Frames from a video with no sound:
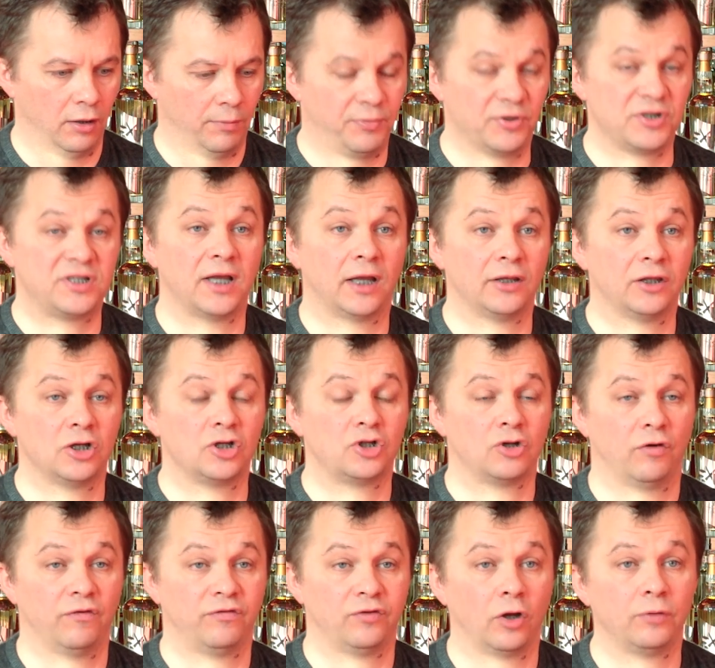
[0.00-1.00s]

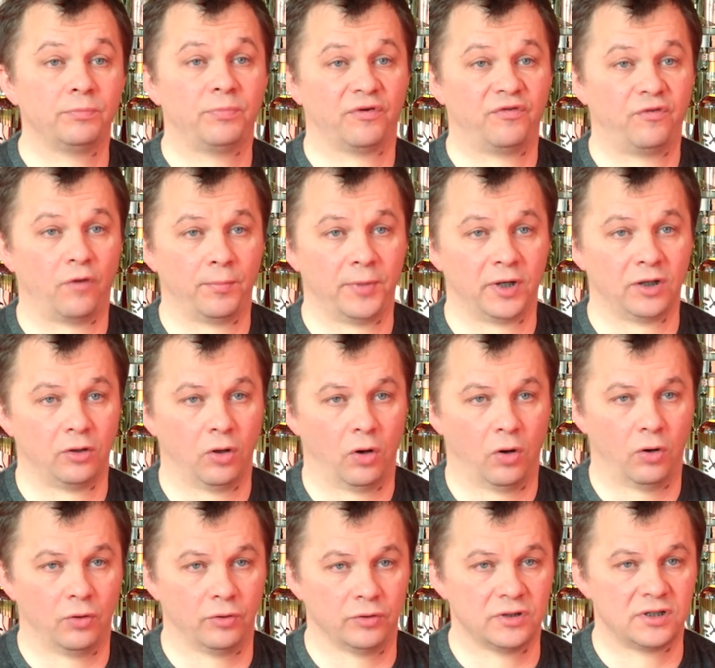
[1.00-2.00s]
percentage of non-performing
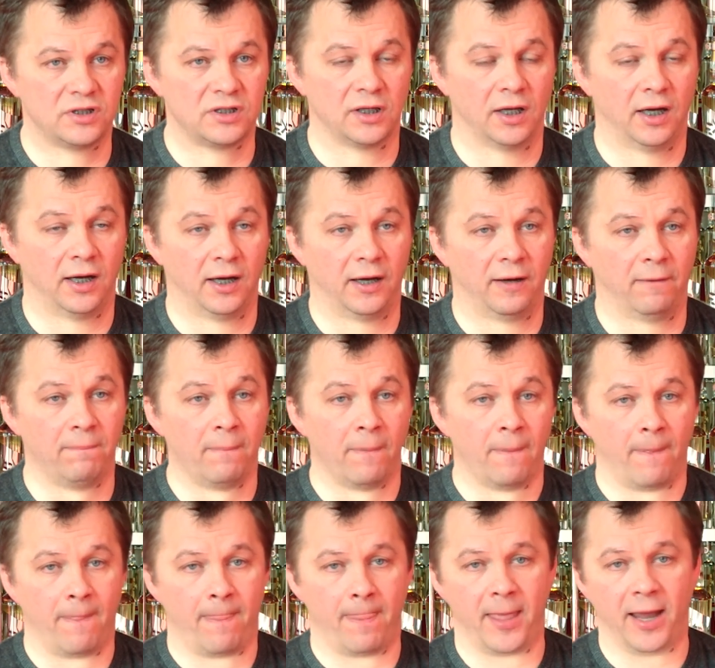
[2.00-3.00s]
loans,
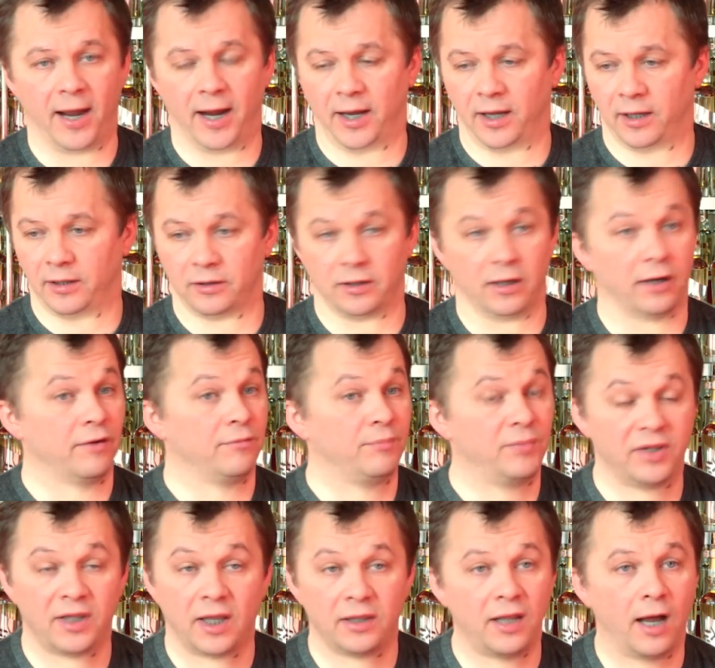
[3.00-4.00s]
and there have
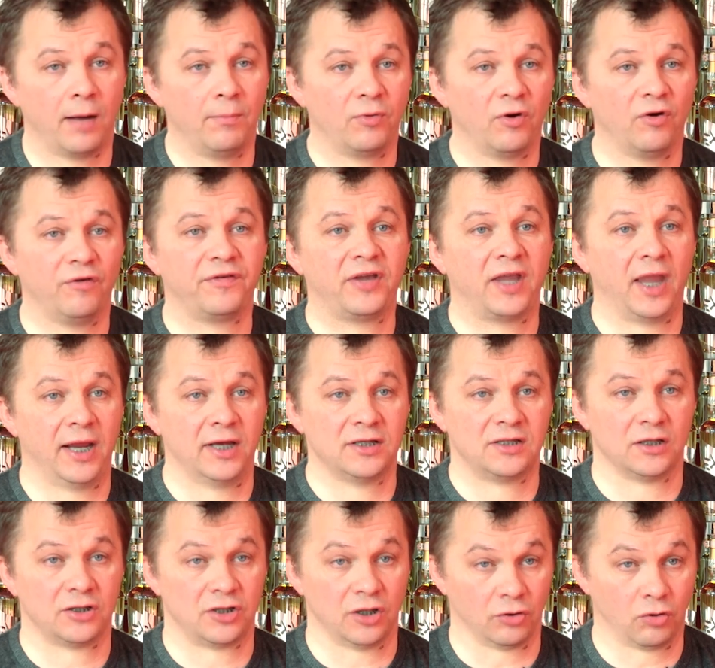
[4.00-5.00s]
been a number of
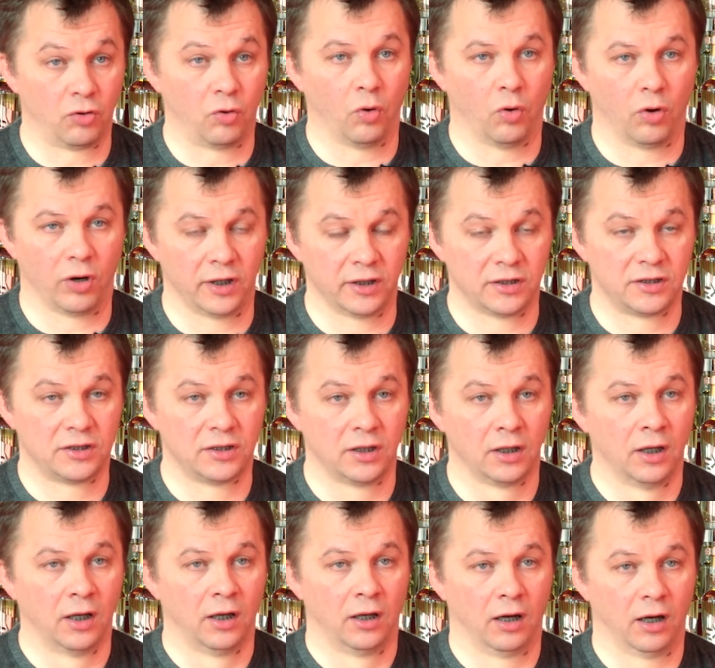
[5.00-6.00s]
cases in courts
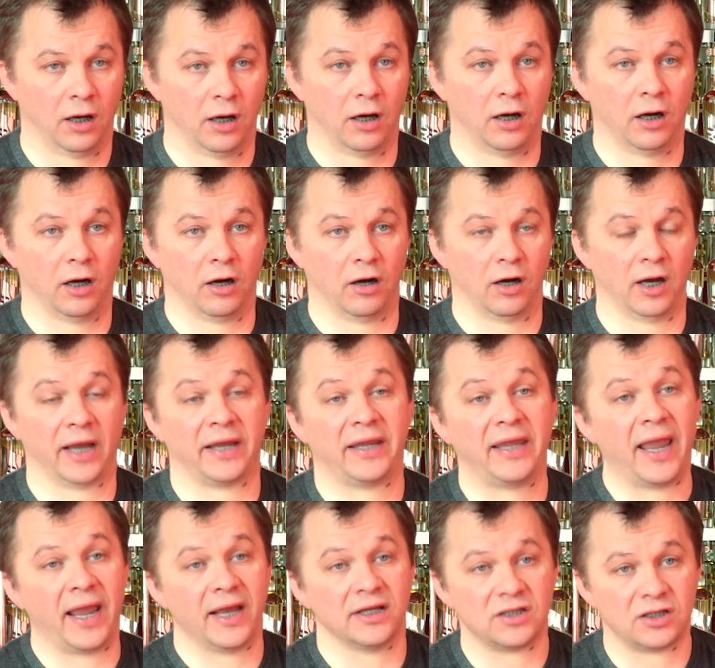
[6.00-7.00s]

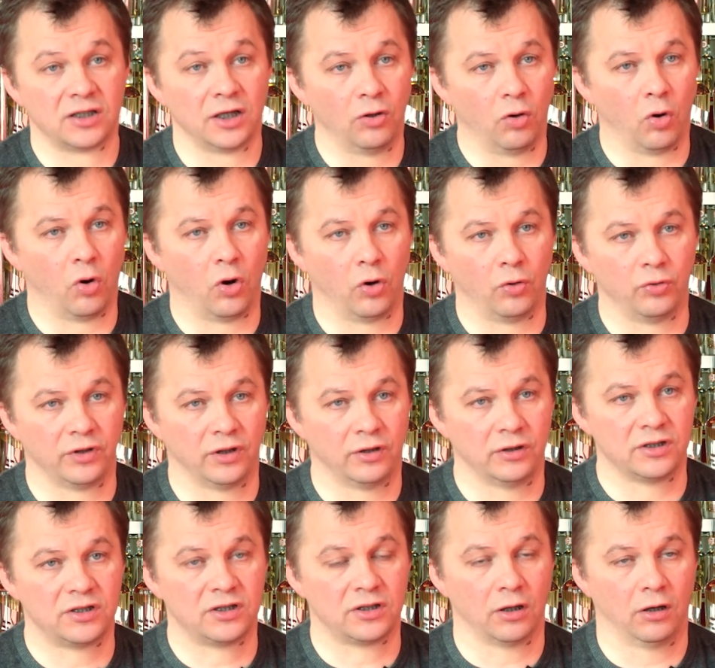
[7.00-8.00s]
against the
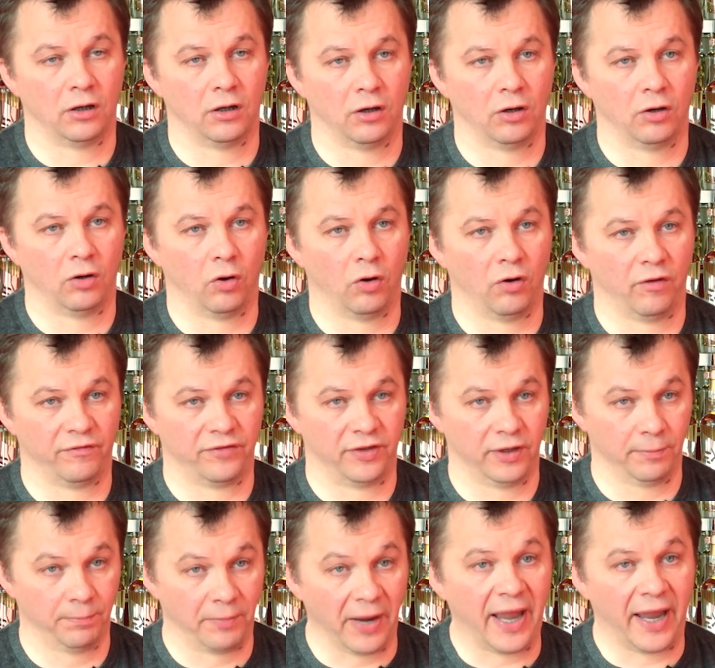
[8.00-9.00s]
owners of
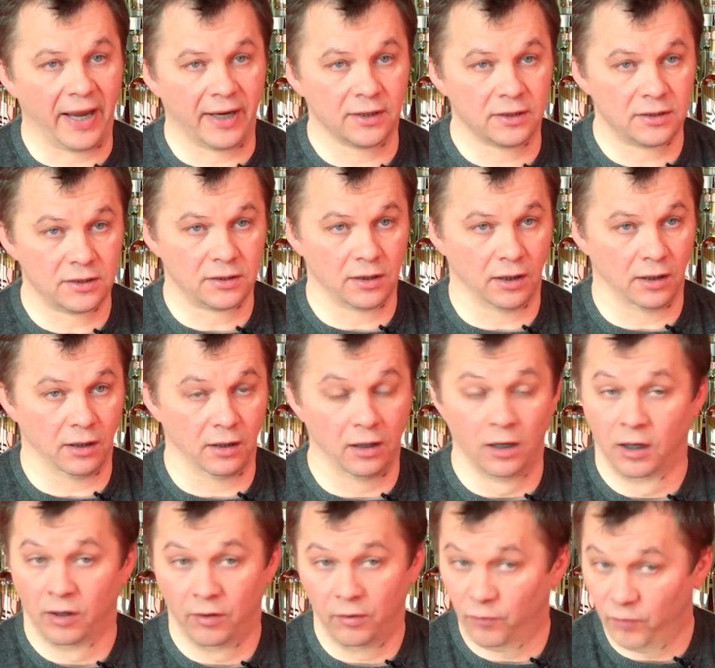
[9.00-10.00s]
the banks.
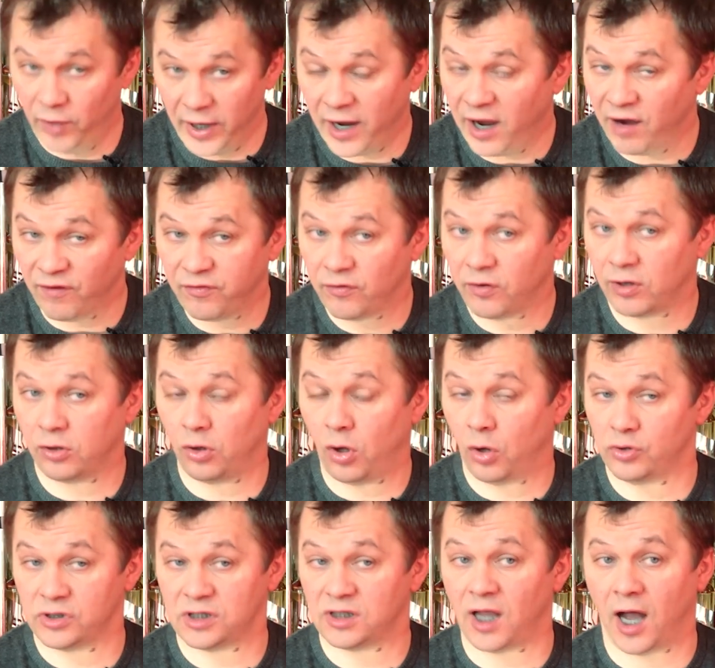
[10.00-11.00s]
We have
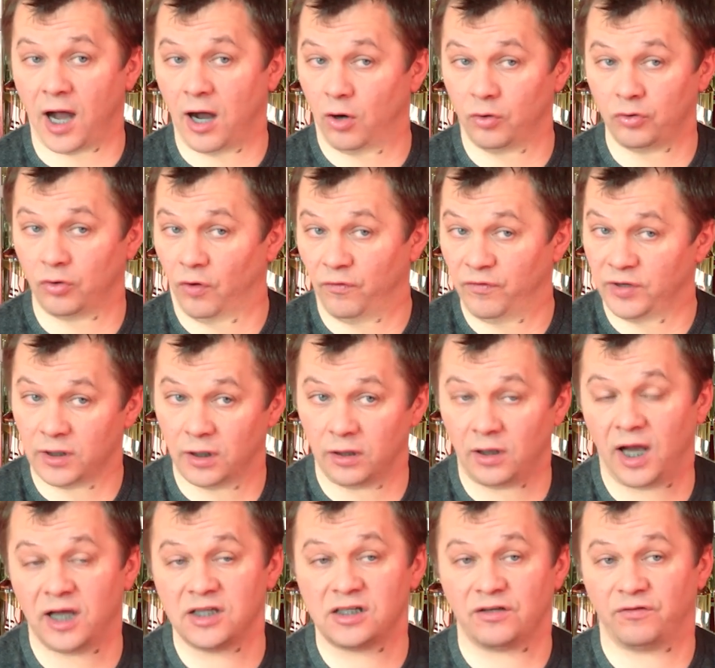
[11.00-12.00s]
closed down over the
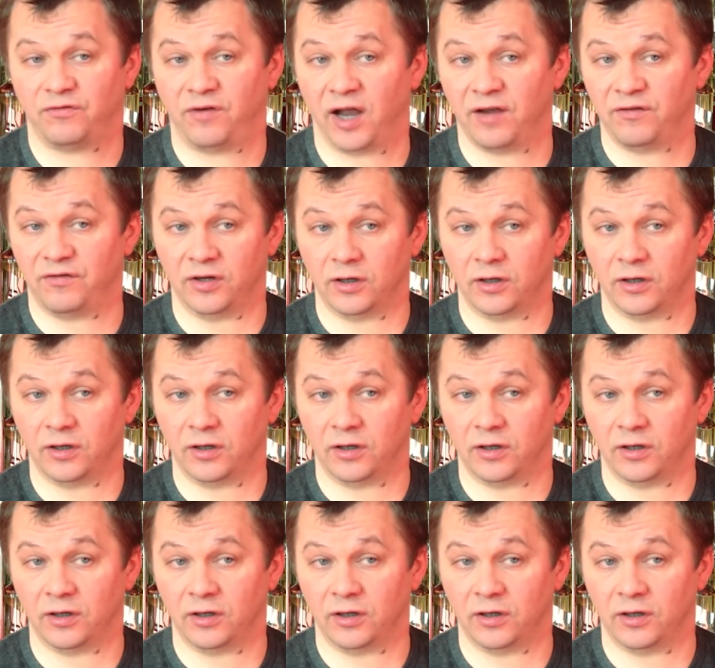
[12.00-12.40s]
last 5